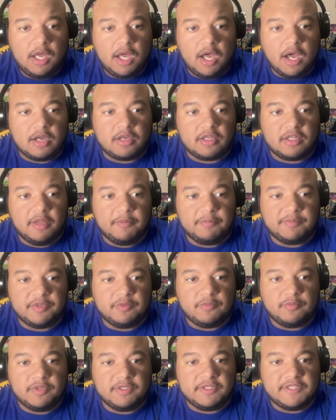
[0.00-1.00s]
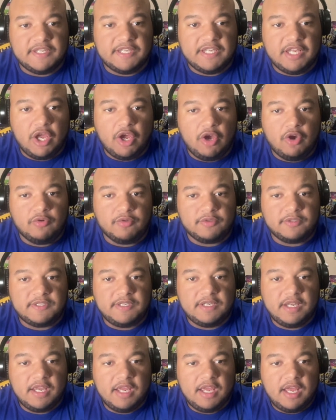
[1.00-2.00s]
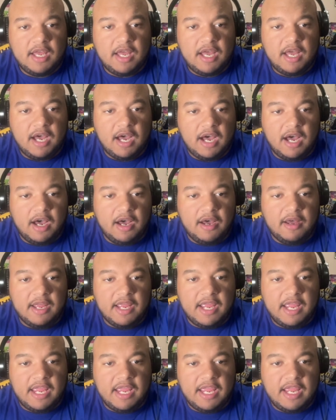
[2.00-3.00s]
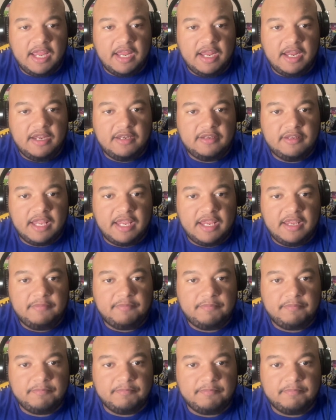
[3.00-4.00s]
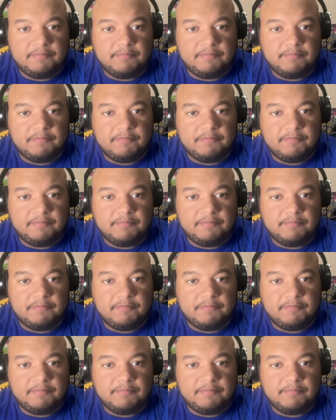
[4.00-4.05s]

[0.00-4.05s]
Clemson was the host, and they